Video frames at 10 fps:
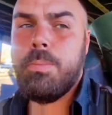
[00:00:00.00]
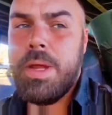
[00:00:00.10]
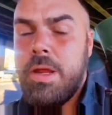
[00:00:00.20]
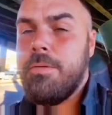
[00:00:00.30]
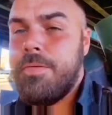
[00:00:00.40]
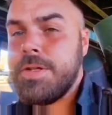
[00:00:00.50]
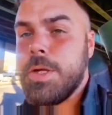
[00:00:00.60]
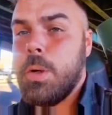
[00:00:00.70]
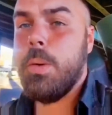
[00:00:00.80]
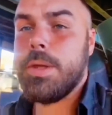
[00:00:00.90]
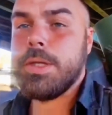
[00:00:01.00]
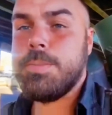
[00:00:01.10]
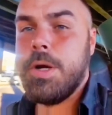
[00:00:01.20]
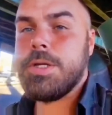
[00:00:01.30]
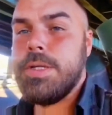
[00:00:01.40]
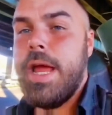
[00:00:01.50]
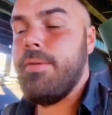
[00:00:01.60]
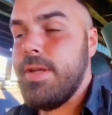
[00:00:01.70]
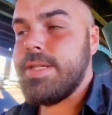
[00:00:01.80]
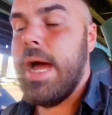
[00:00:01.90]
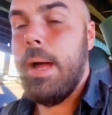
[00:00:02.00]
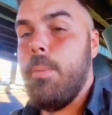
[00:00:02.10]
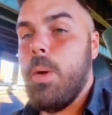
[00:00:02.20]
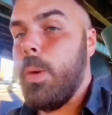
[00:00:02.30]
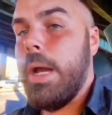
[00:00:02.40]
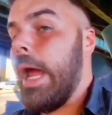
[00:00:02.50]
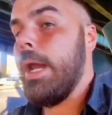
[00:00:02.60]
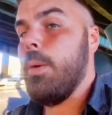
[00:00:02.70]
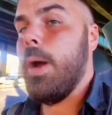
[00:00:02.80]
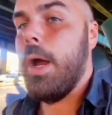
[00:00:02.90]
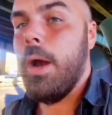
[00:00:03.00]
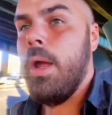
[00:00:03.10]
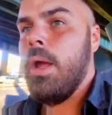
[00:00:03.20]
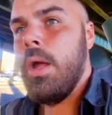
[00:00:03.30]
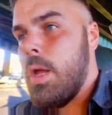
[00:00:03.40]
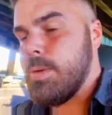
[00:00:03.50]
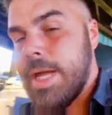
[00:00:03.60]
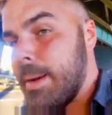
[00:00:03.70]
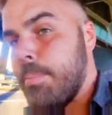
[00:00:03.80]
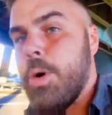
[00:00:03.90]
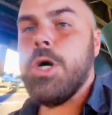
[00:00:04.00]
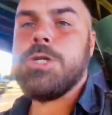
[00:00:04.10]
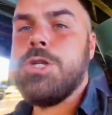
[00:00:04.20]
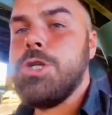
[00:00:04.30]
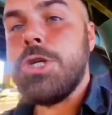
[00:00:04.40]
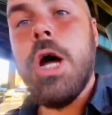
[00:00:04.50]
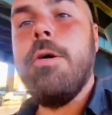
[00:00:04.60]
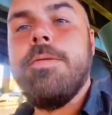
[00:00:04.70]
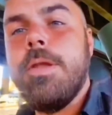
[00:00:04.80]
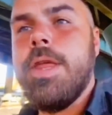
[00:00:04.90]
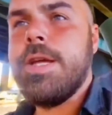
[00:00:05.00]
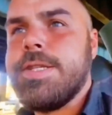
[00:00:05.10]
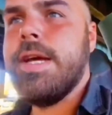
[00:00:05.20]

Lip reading: being physical with this person. Every time we went anywhere, he was getting pushed and shoved and things